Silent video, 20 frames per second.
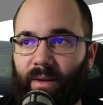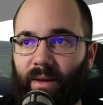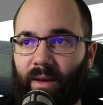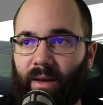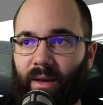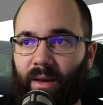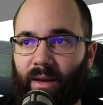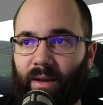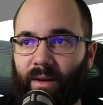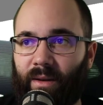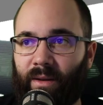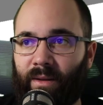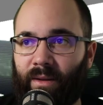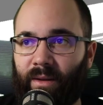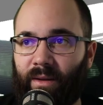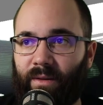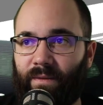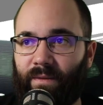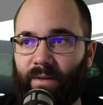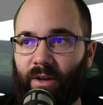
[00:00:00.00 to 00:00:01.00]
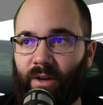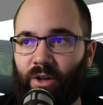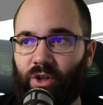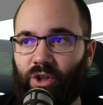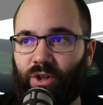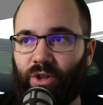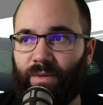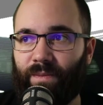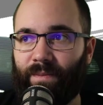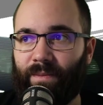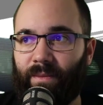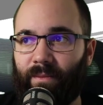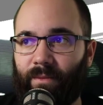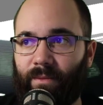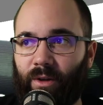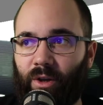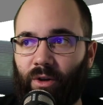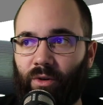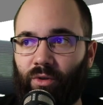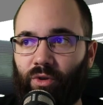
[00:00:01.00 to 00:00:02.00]
and hit finish,
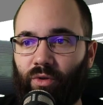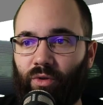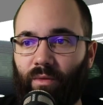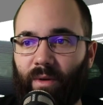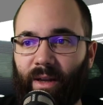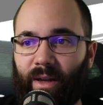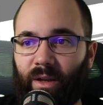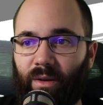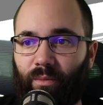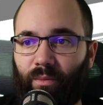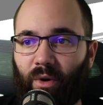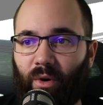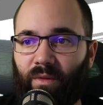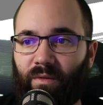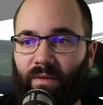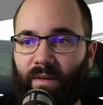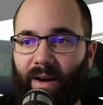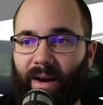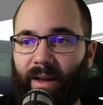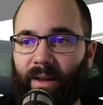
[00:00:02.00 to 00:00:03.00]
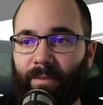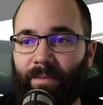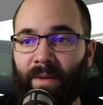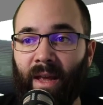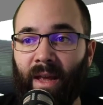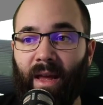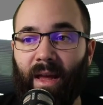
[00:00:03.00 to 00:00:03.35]
go to edit profile.